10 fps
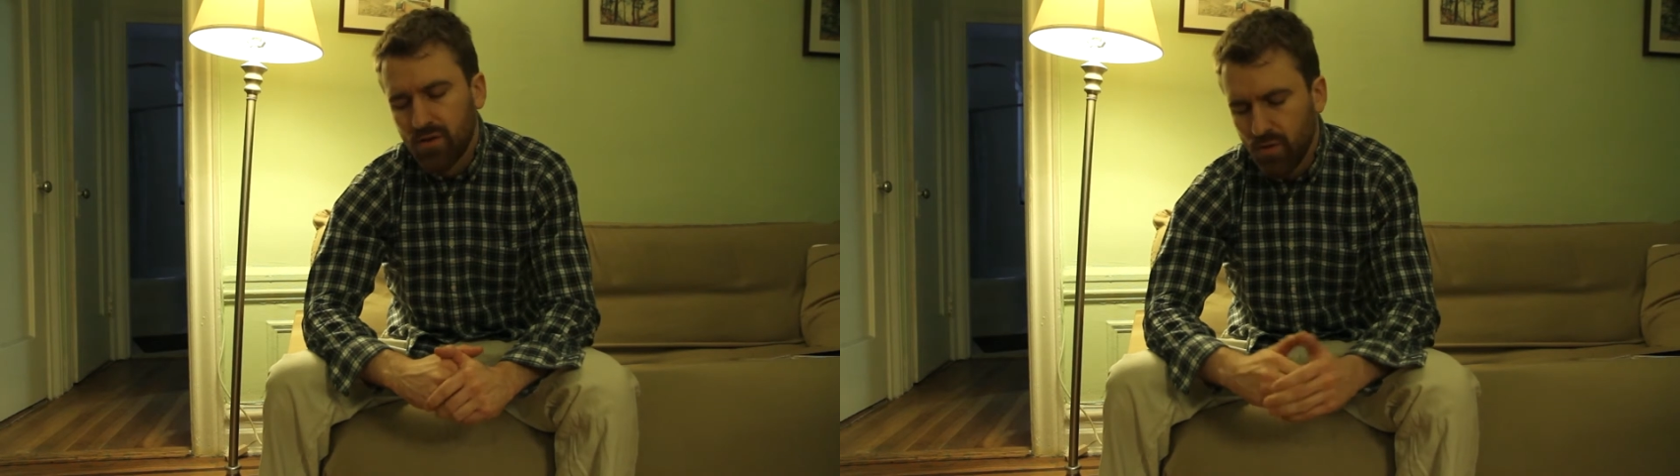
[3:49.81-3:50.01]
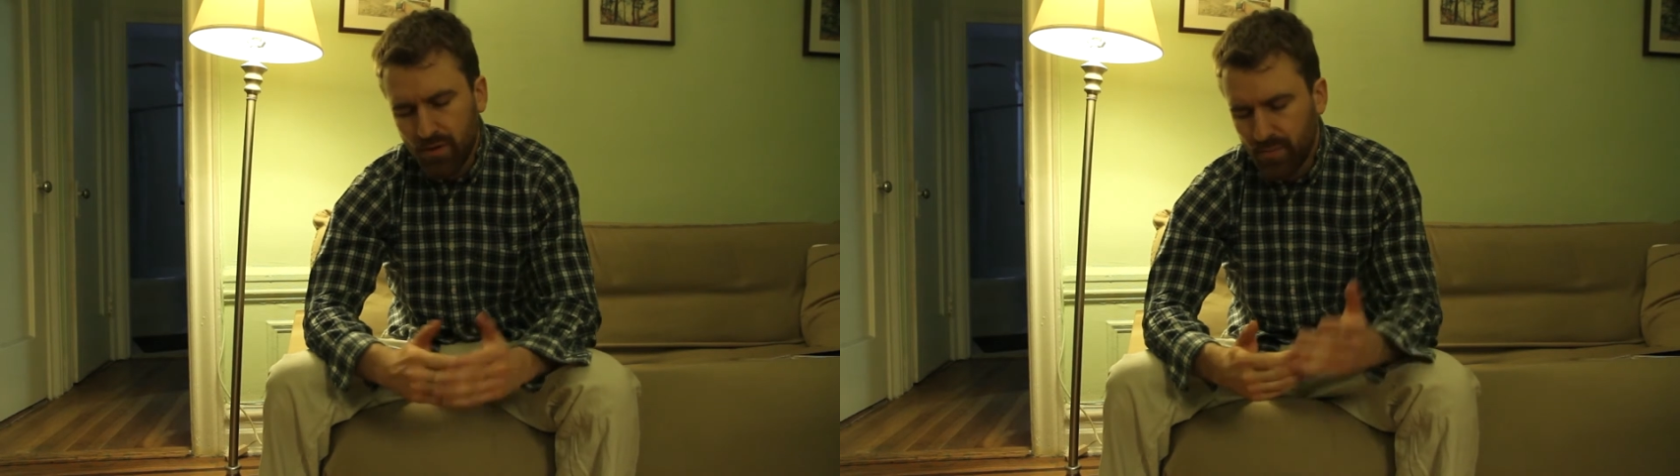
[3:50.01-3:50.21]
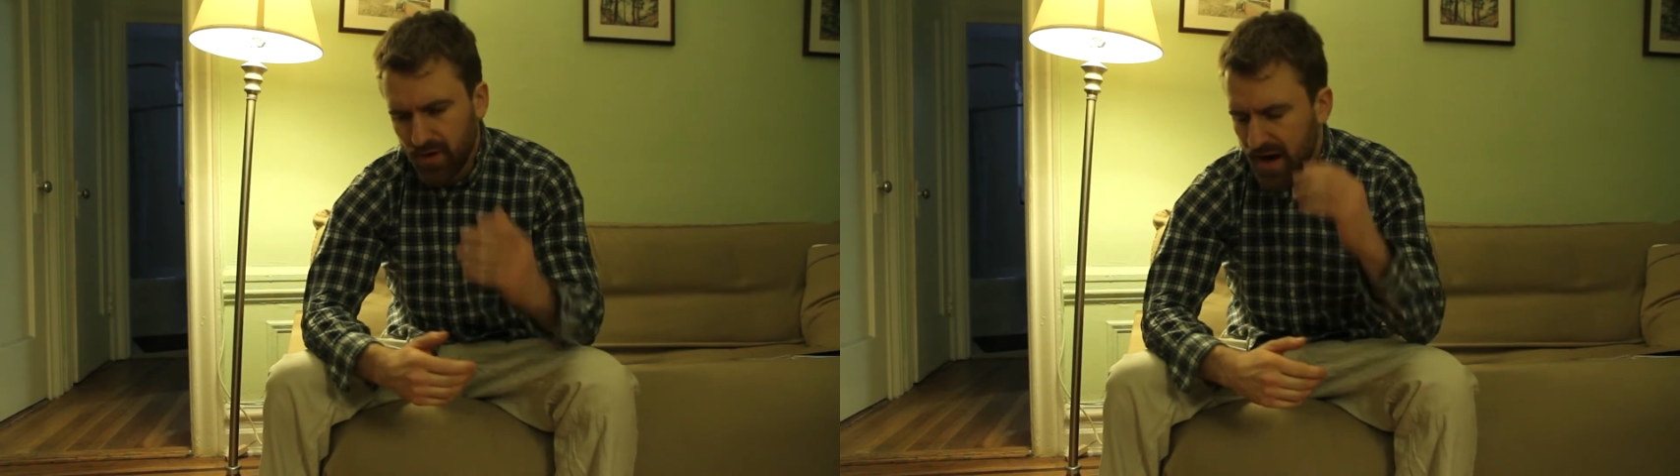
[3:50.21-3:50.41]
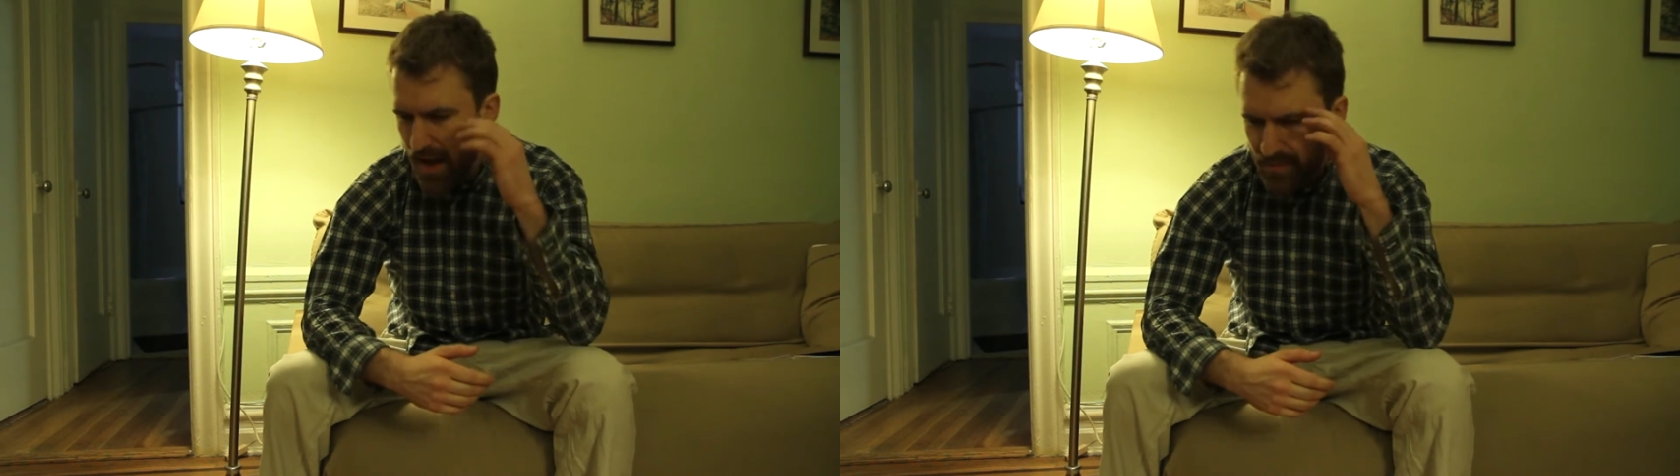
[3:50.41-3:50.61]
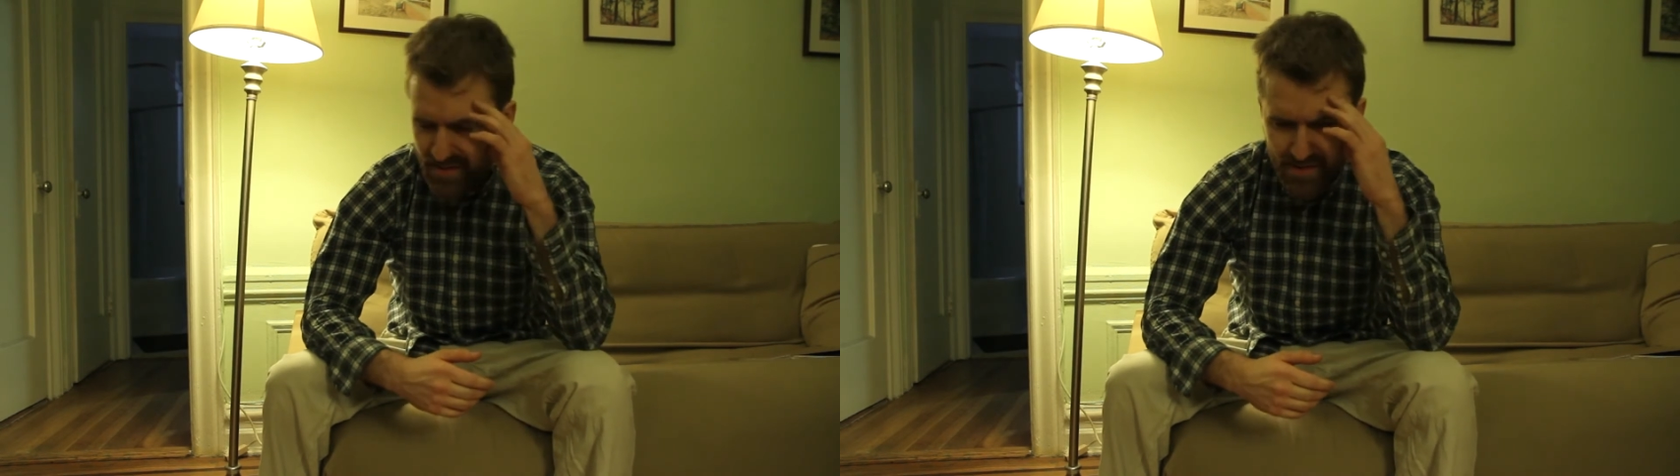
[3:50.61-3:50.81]
Or
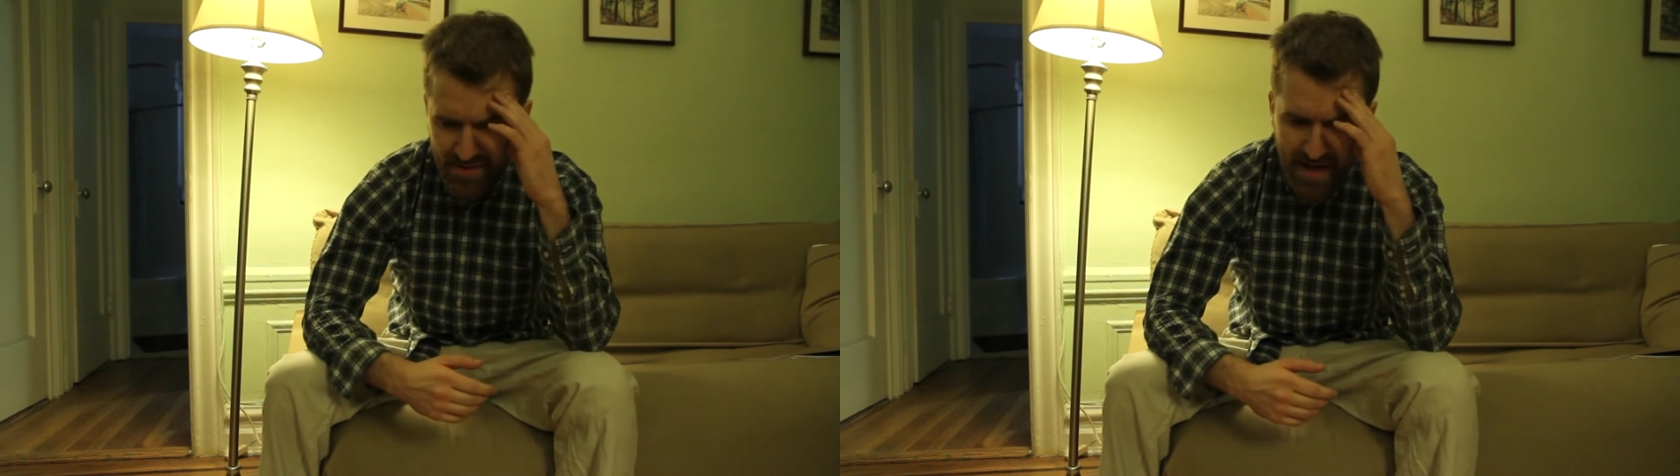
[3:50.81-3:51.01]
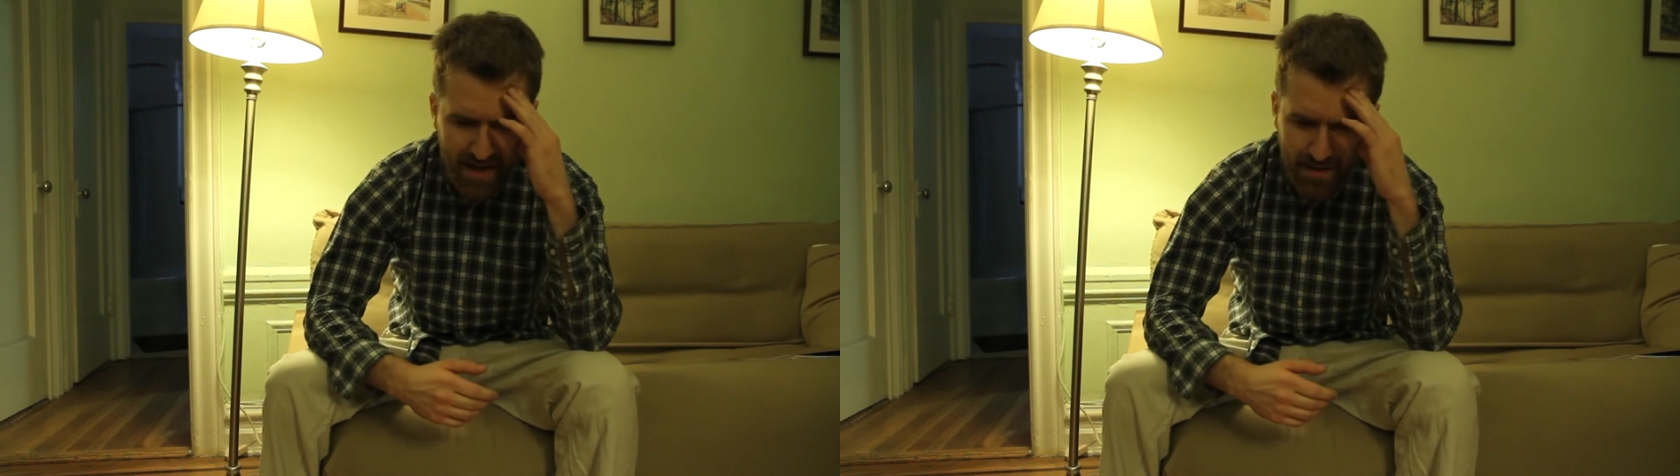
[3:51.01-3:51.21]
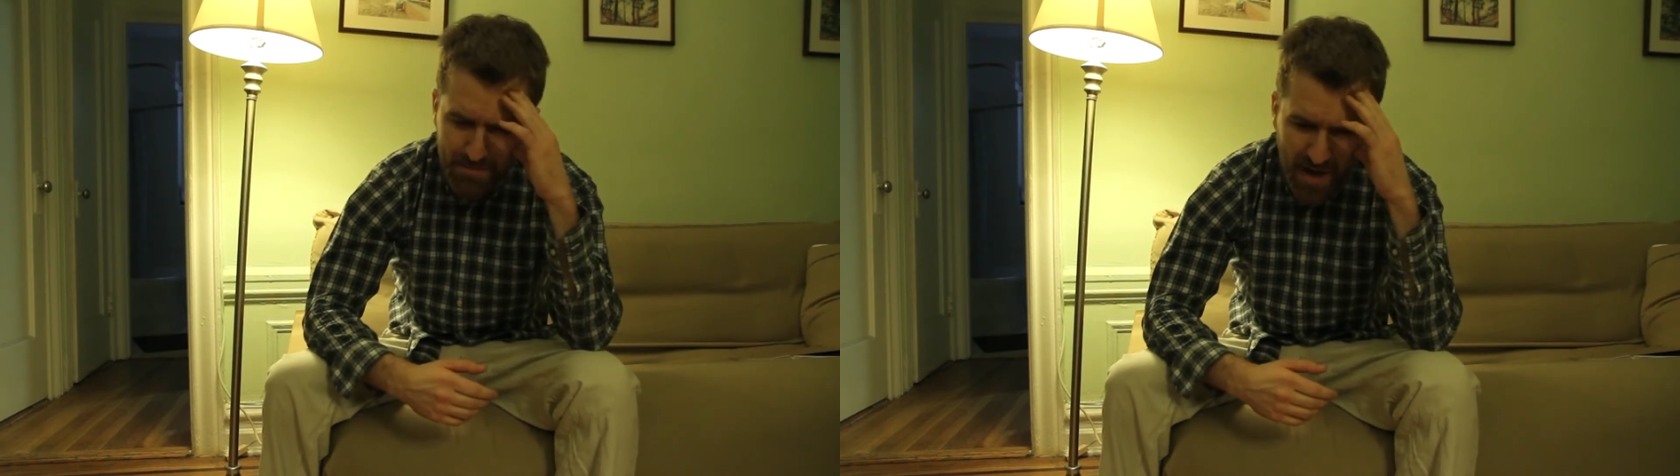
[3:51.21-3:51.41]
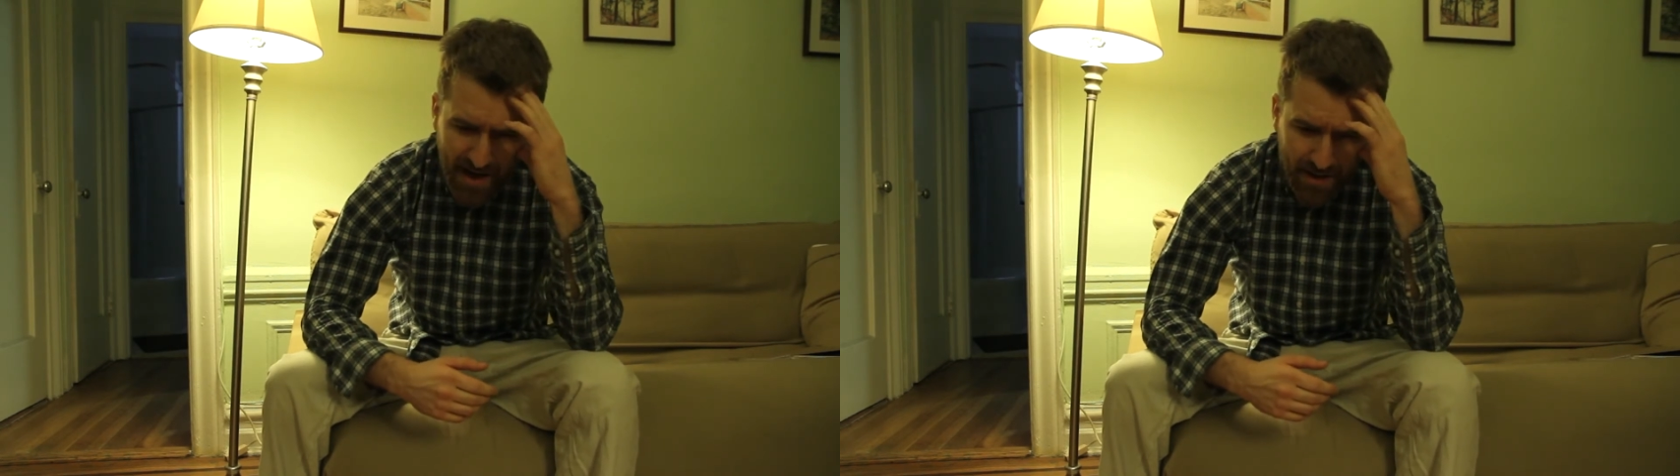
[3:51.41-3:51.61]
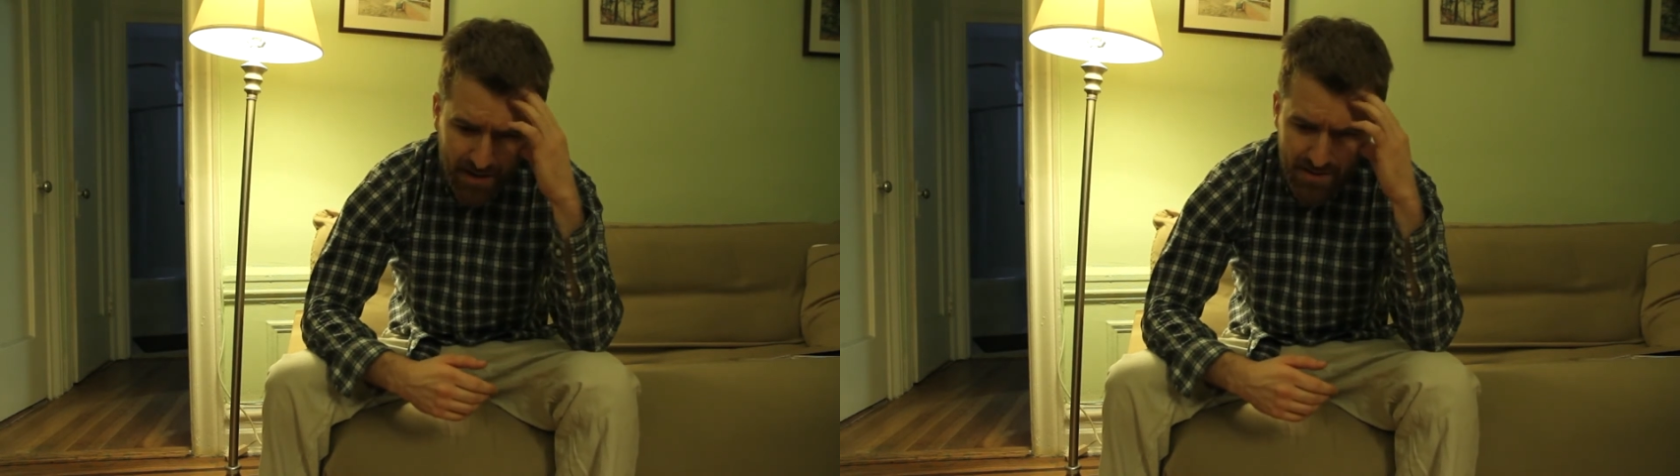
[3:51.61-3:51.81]
perhaps Dan
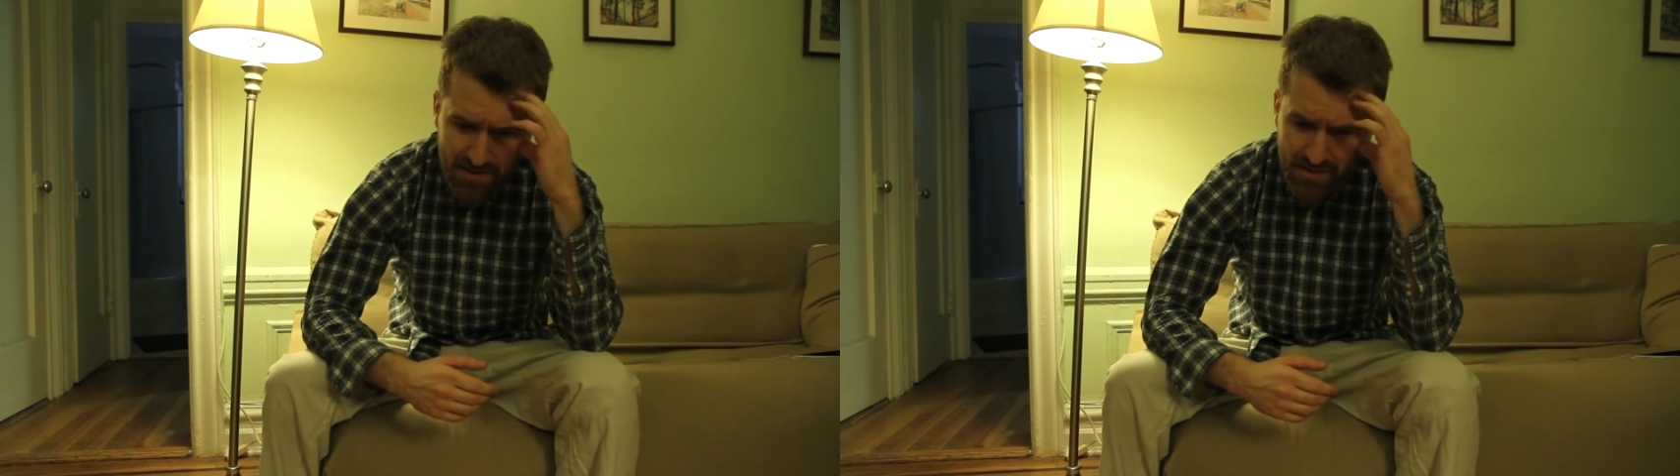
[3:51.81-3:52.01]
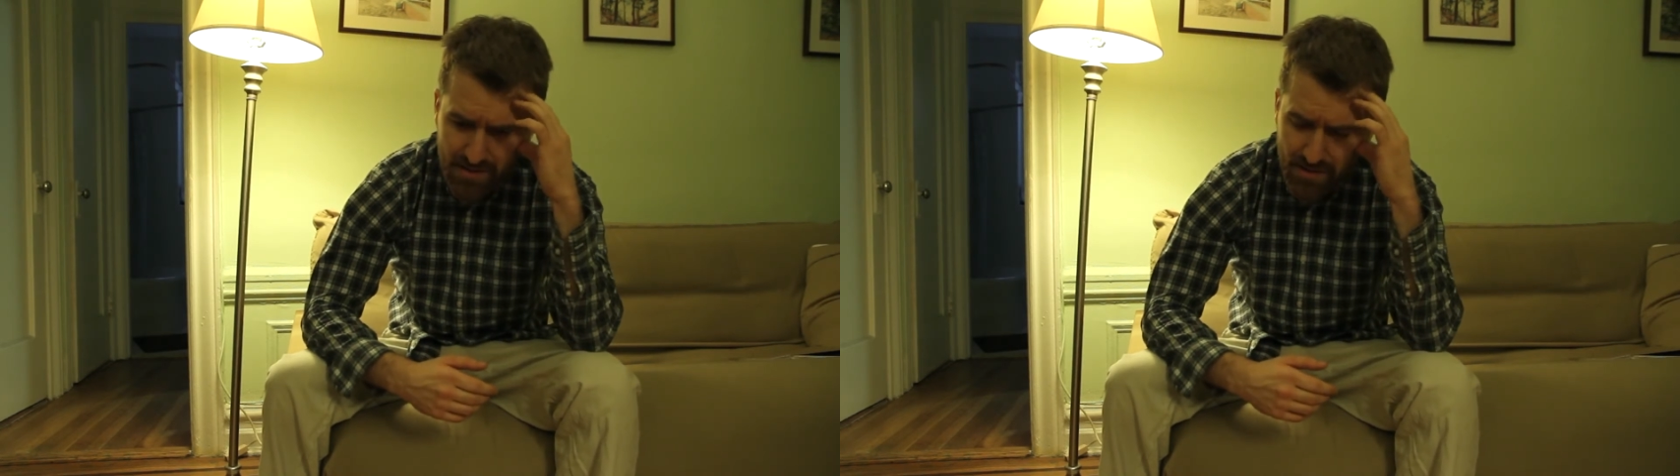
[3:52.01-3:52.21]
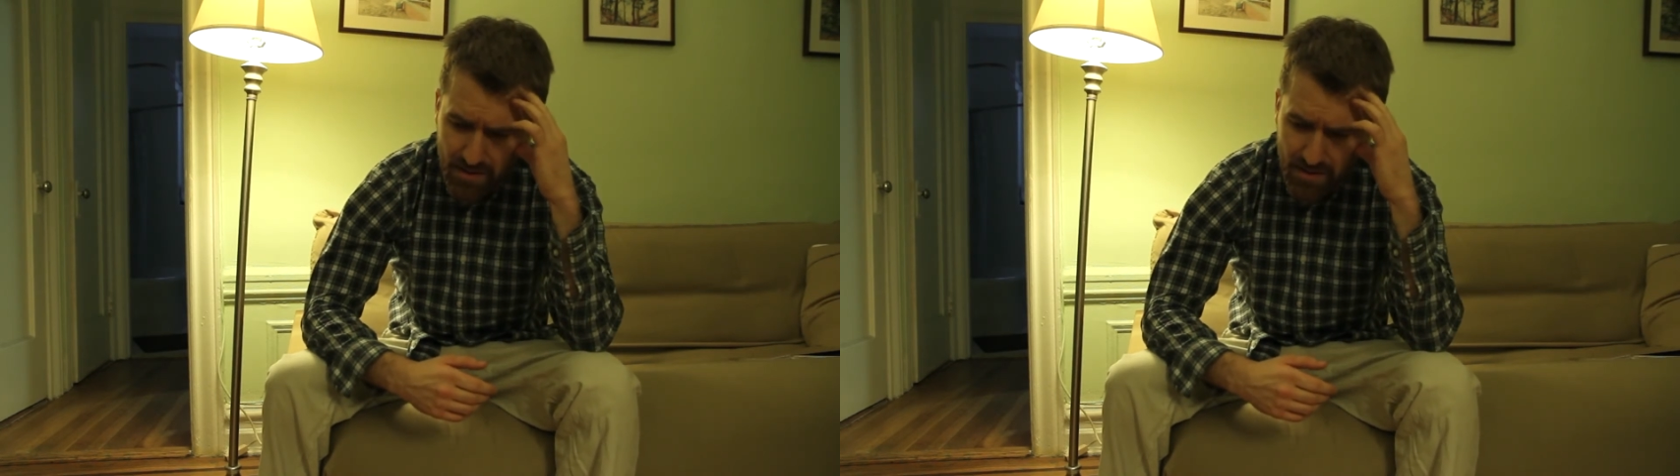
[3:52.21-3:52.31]
Byers,